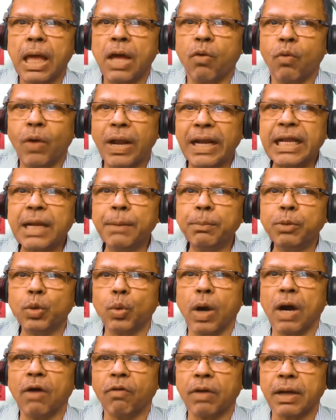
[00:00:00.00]
Welcome
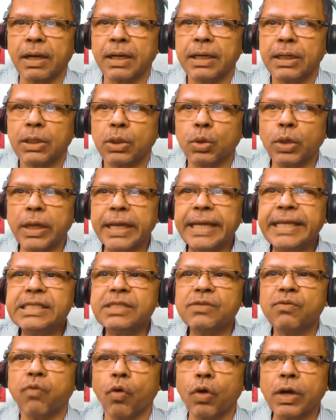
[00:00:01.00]
to our
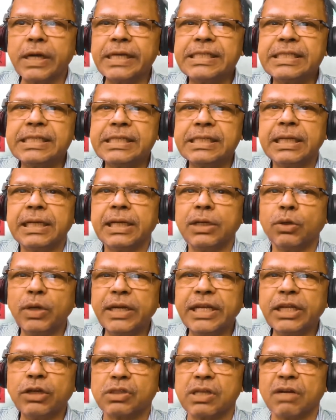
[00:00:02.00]
today's focused
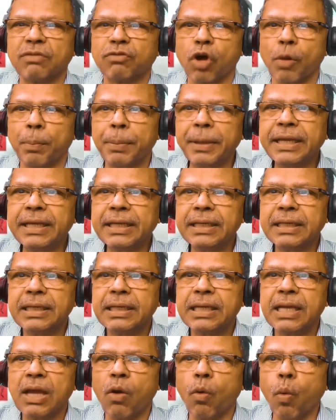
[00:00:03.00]
do-it-yourself topic,
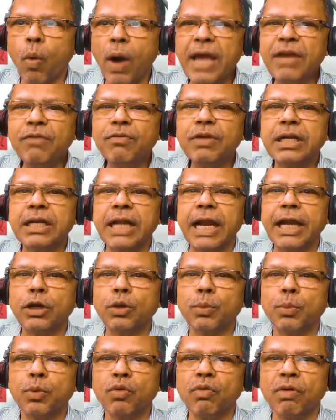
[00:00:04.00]
why we try
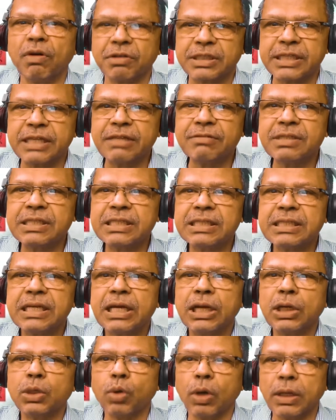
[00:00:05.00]
to prove
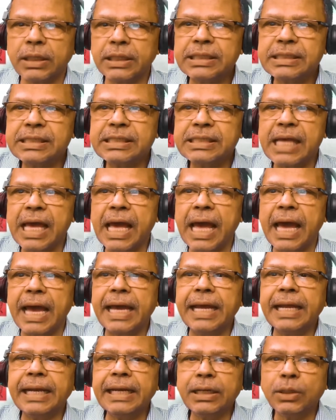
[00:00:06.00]
ourselves to others
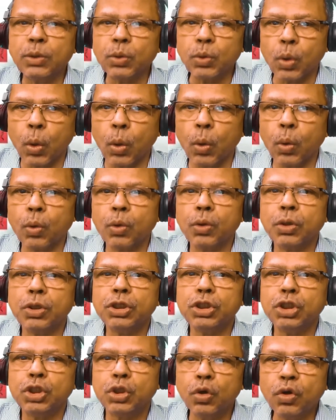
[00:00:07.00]
and to know,
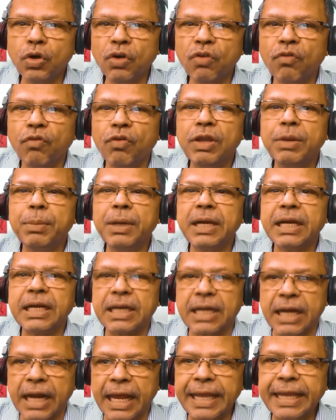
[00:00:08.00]
should we
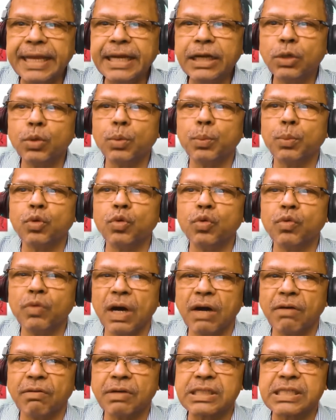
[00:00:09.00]
be trying to
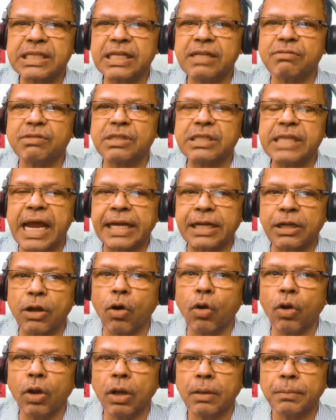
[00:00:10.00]
prove ourselves at
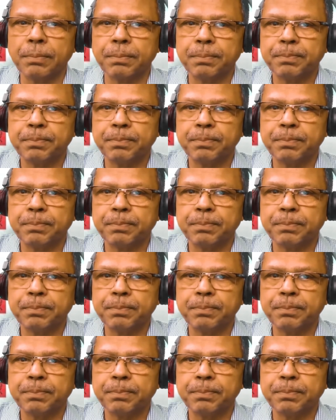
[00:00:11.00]
all?